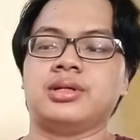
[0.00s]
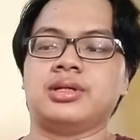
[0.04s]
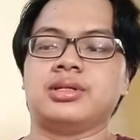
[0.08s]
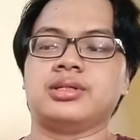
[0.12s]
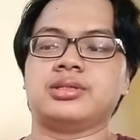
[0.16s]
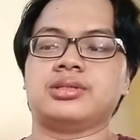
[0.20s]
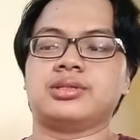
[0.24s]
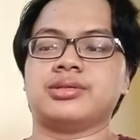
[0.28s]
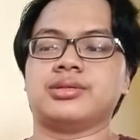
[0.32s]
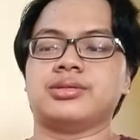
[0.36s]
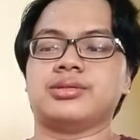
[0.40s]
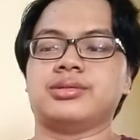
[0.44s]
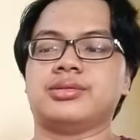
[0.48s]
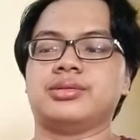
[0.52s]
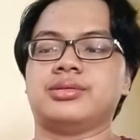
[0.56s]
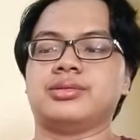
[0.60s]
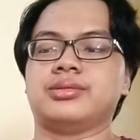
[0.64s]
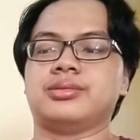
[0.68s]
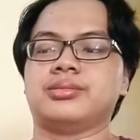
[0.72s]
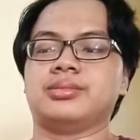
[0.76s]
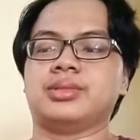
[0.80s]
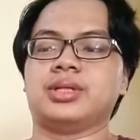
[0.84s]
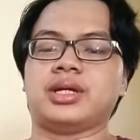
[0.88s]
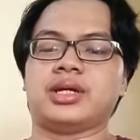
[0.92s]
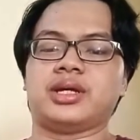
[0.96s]

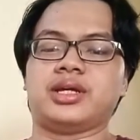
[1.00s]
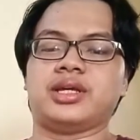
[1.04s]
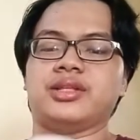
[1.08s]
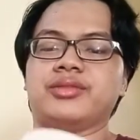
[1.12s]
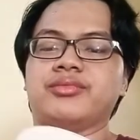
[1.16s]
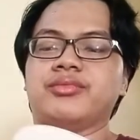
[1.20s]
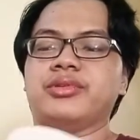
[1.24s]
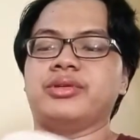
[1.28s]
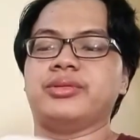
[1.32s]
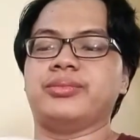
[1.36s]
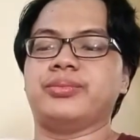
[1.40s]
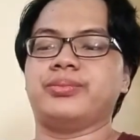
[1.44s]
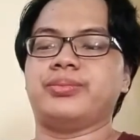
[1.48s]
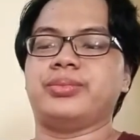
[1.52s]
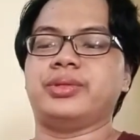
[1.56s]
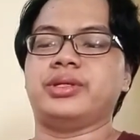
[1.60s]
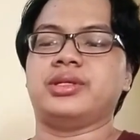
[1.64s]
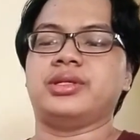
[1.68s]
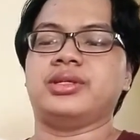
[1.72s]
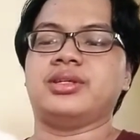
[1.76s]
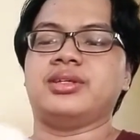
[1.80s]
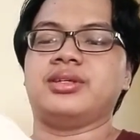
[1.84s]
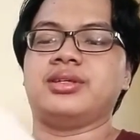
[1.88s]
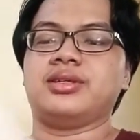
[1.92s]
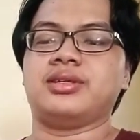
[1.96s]
So yeah, it will
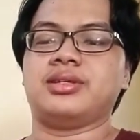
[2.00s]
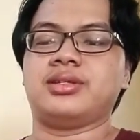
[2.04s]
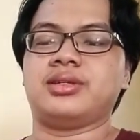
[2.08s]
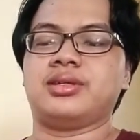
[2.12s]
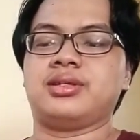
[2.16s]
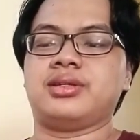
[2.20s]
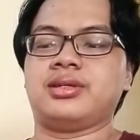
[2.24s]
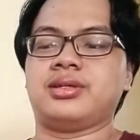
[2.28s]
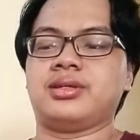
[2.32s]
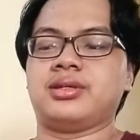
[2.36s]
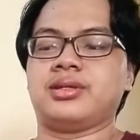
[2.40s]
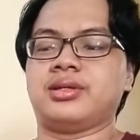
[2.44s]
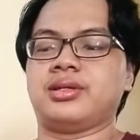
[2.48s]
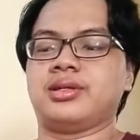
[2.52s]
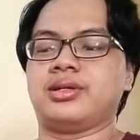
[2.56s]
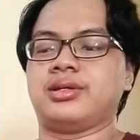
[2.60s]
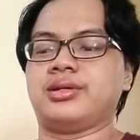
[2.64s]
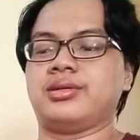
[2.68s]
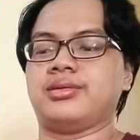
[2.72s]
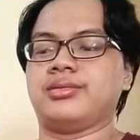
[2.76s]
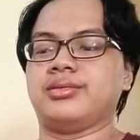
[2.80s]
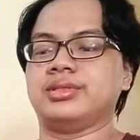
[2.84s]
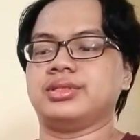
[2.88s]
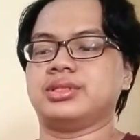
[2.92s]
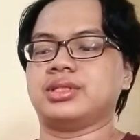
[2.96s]
be,
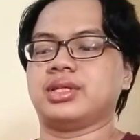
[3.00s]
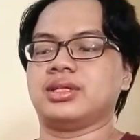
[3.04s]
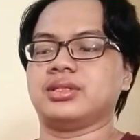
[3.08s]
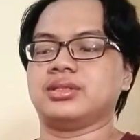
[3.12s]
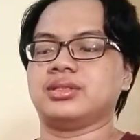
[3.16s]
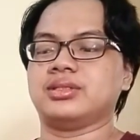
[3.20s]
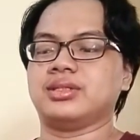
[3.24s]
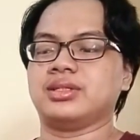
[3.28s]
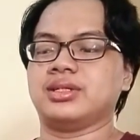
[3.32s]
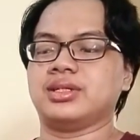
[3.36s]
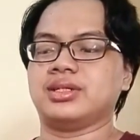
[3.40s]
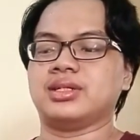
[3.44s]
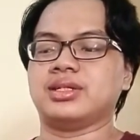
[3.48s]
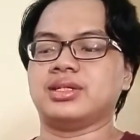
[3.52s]
what is that,